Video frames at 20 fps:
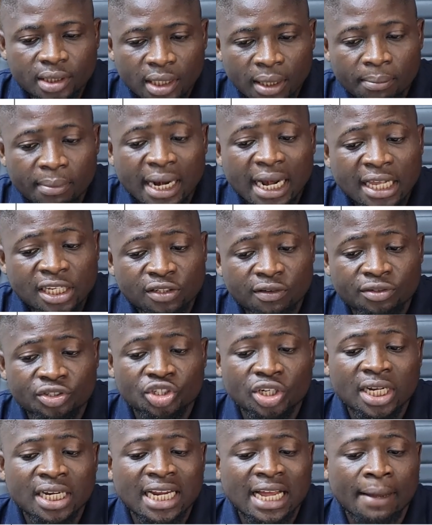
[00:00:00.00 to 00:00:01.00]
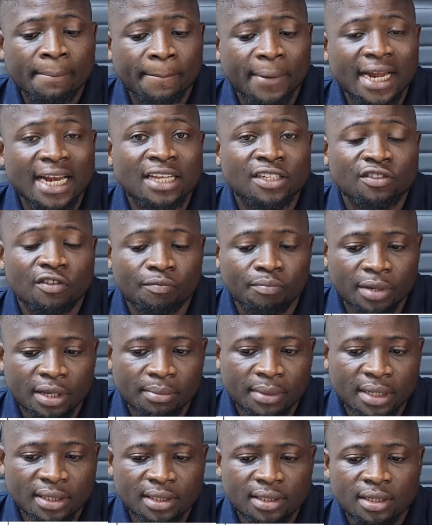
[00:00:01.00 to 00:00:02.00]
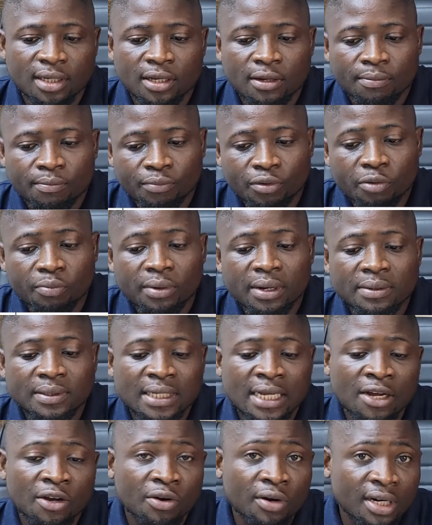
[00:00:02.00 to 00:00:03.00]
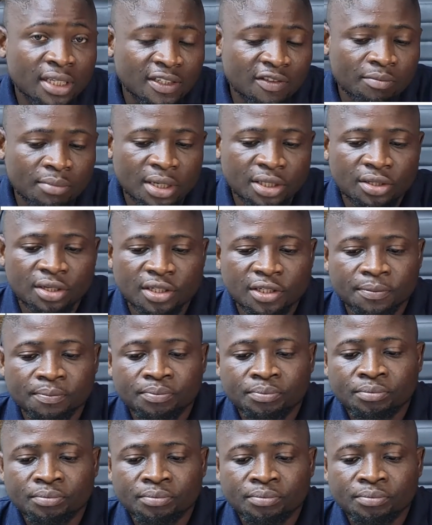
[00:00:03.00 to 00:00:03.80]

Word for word: balance of trade and balance of payments, problems and corrective measures,